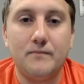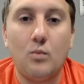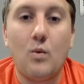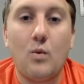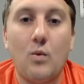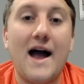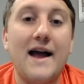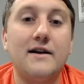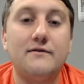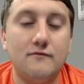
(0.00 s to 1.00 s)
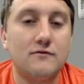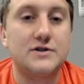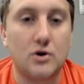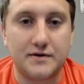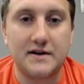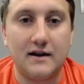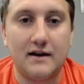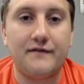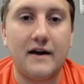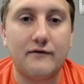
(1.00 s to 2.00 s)
wide result
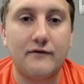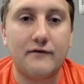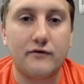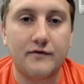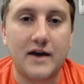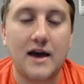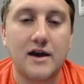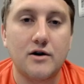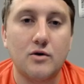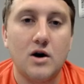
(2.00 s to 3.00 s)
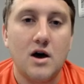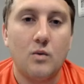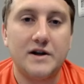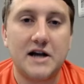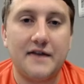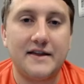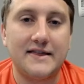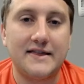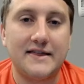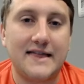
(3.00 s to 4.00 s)
in favor of KU, which I
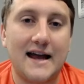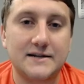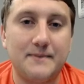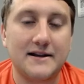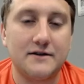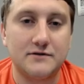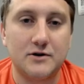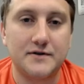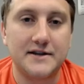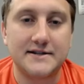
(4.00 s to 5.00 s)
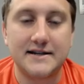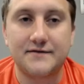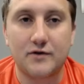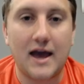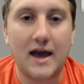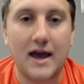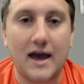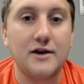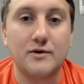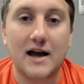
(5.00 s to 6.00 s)
think that expected result is for
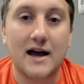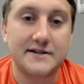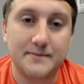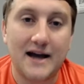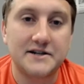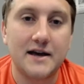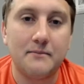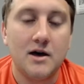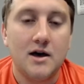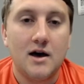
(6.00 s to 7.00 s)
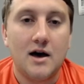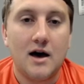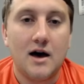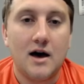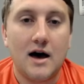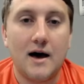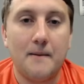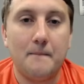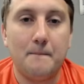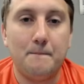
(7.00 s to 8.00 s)
KU to kind of smash them.